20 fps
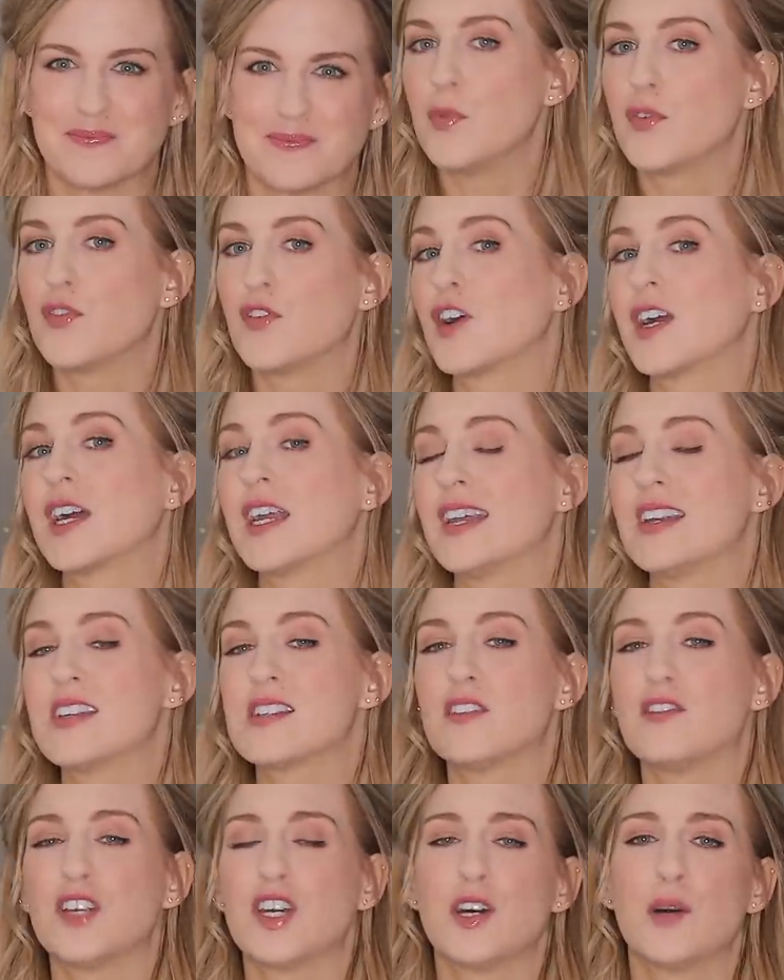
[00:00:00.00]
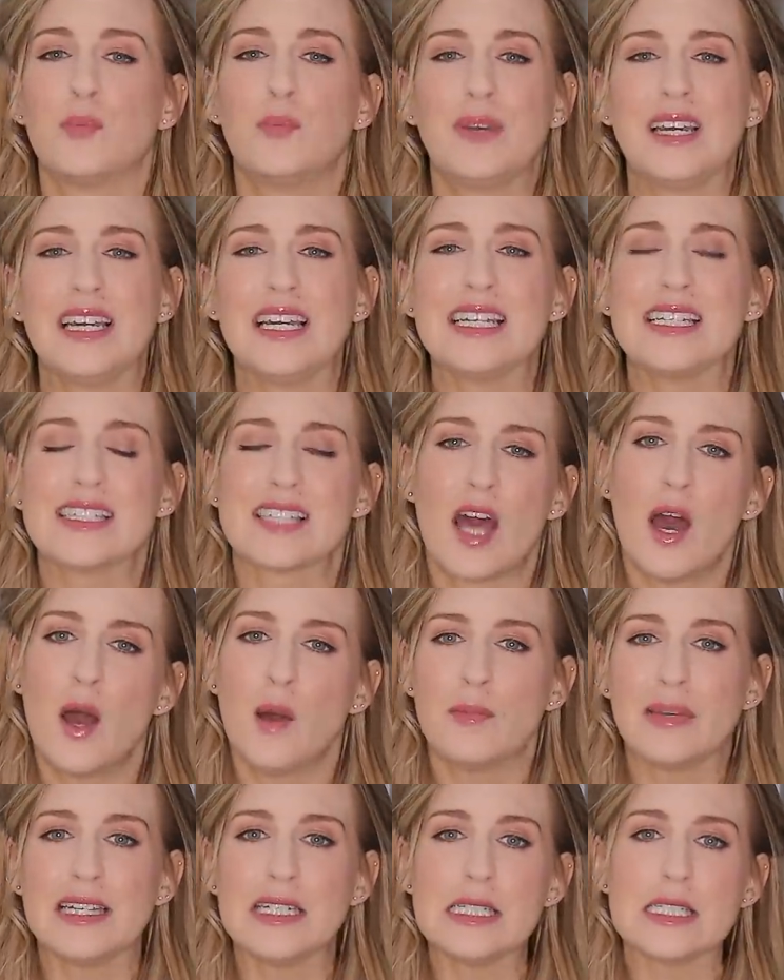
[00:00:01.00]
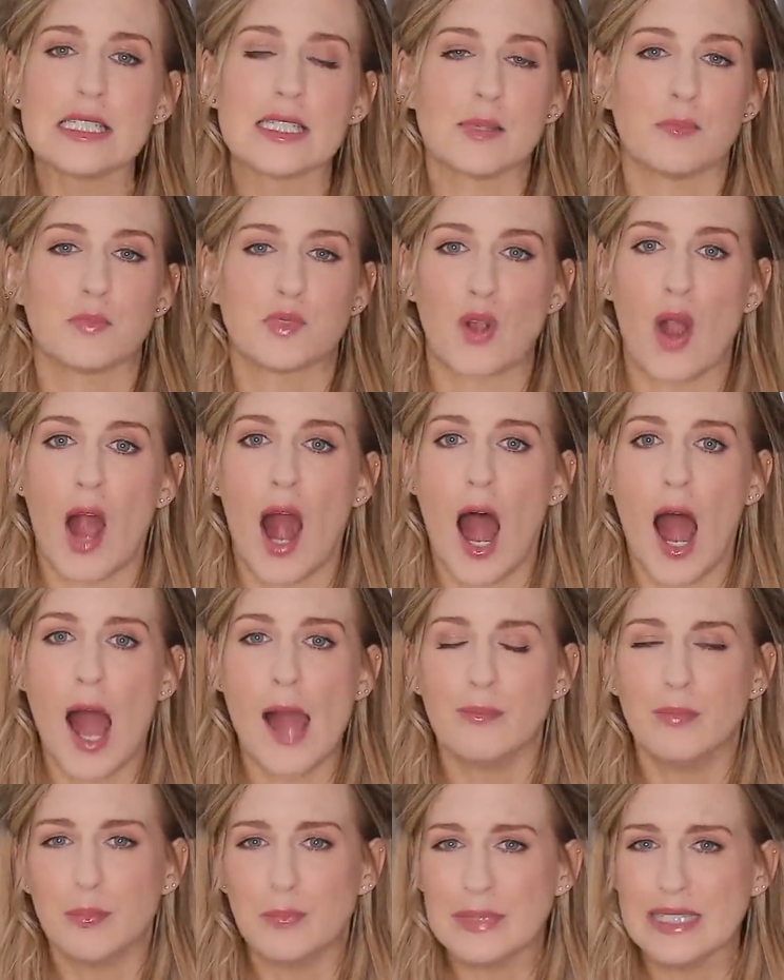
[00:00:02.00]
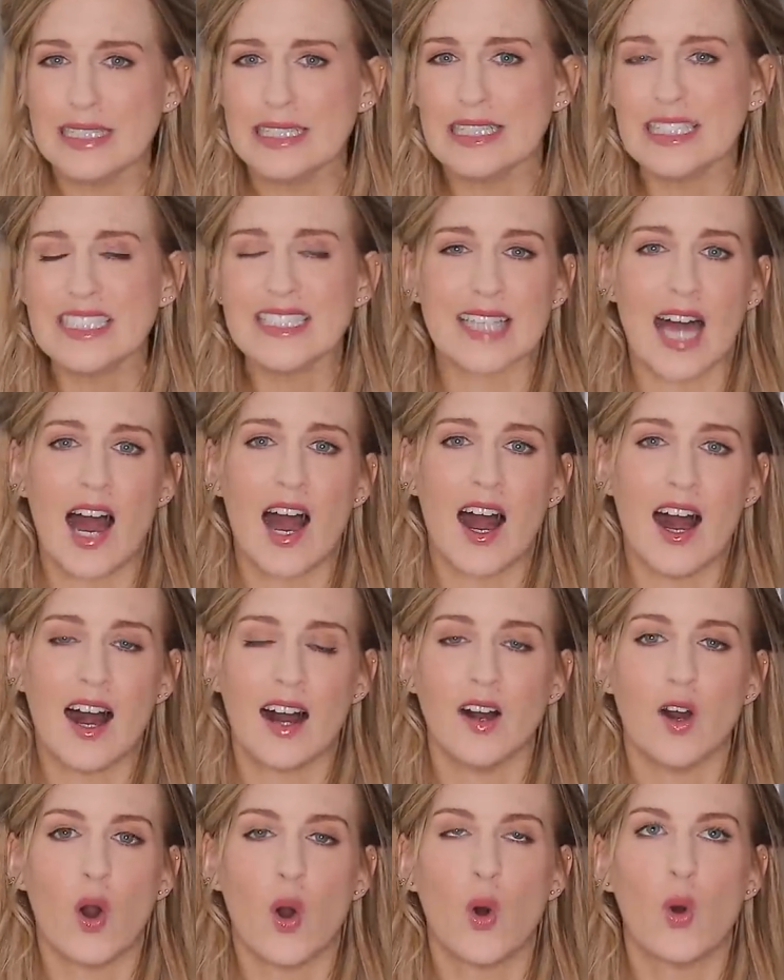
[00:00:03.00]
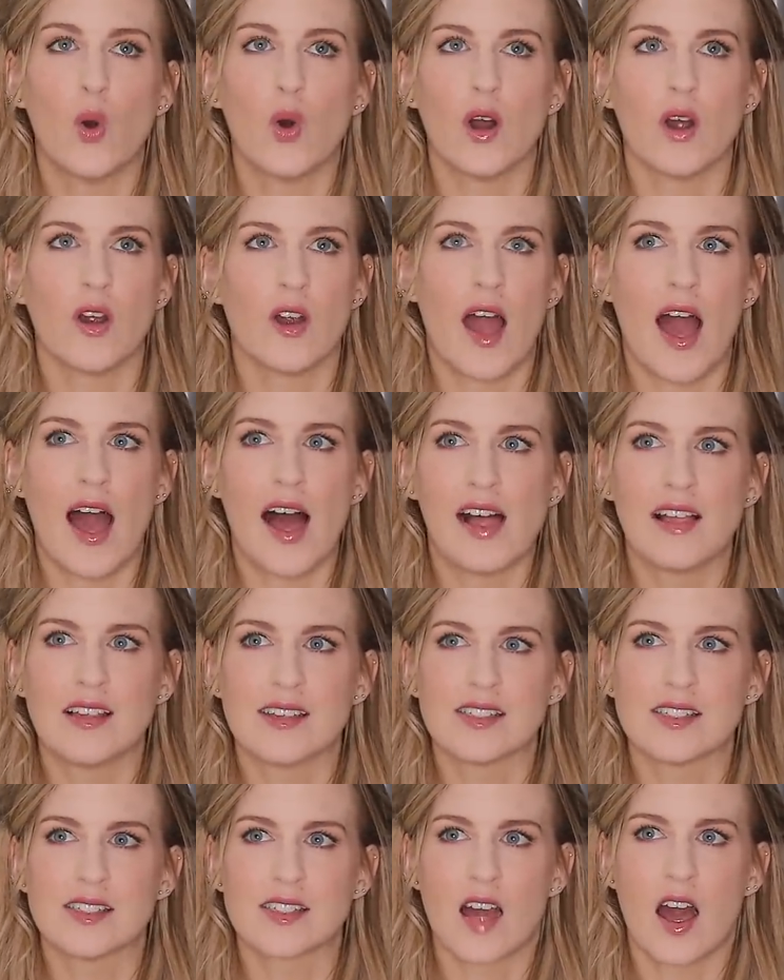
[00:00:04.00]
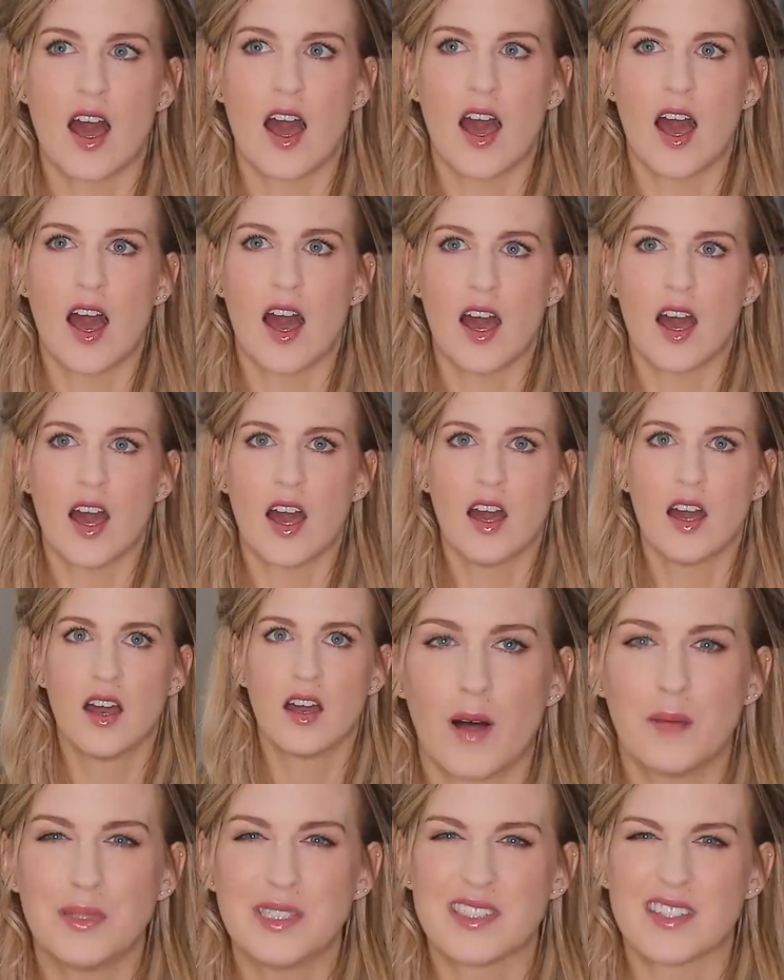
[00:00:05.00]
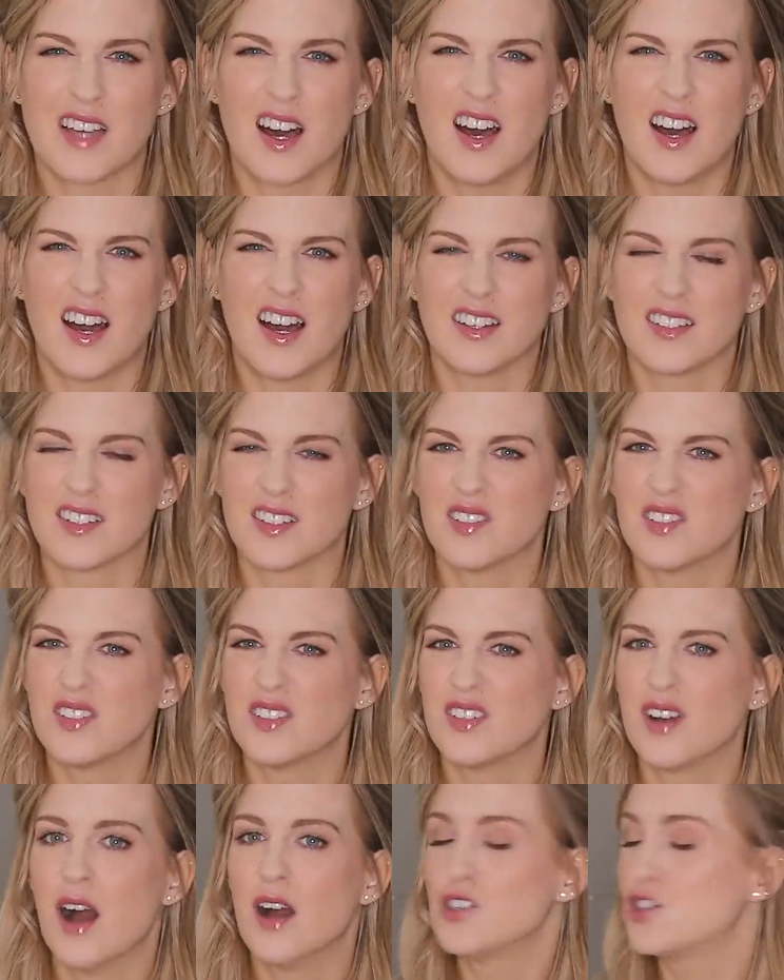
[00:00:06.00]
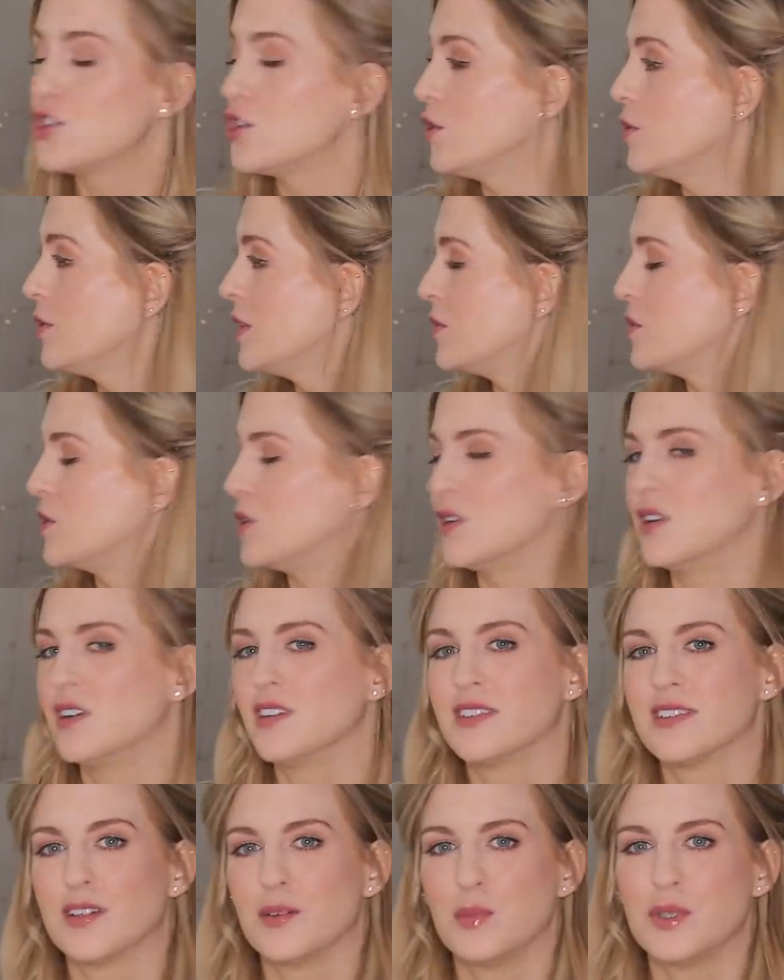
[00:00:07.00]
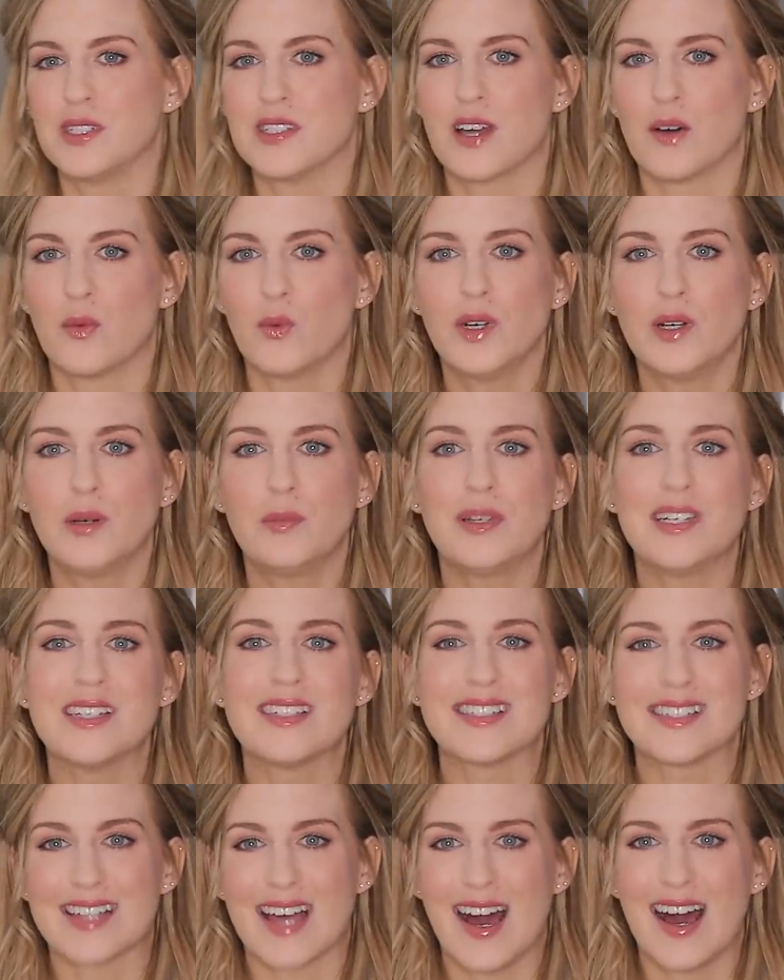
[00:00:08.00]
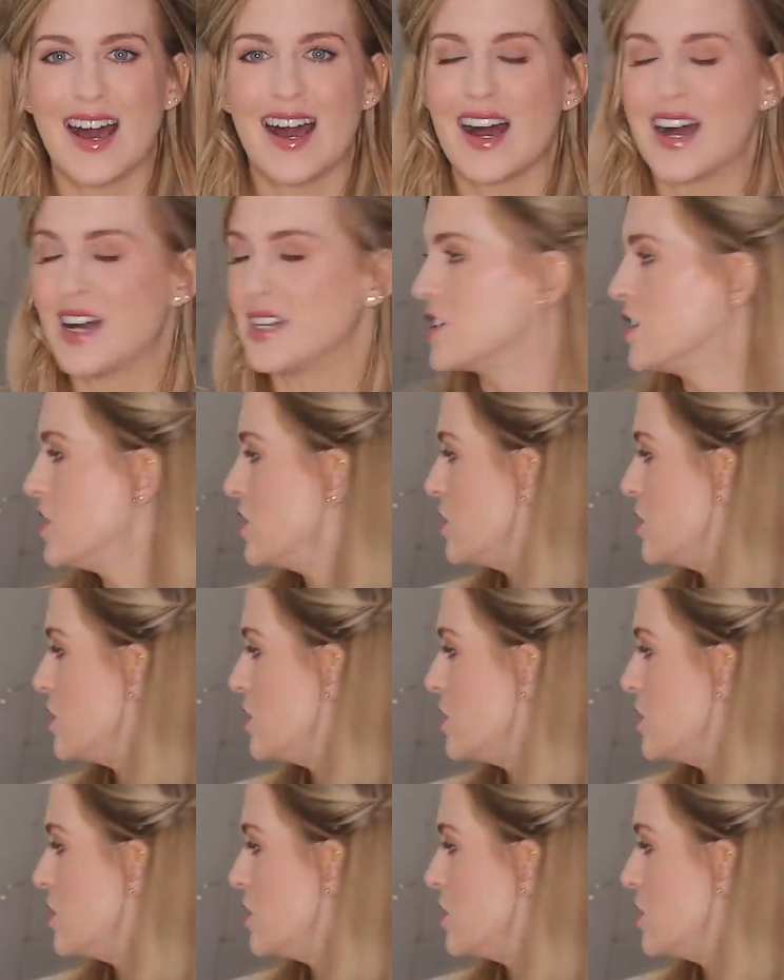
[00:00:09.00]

Before we get into the video, please, please subscribe, please, or else I'll be sad. Chewy will also be sad. We'll be sad.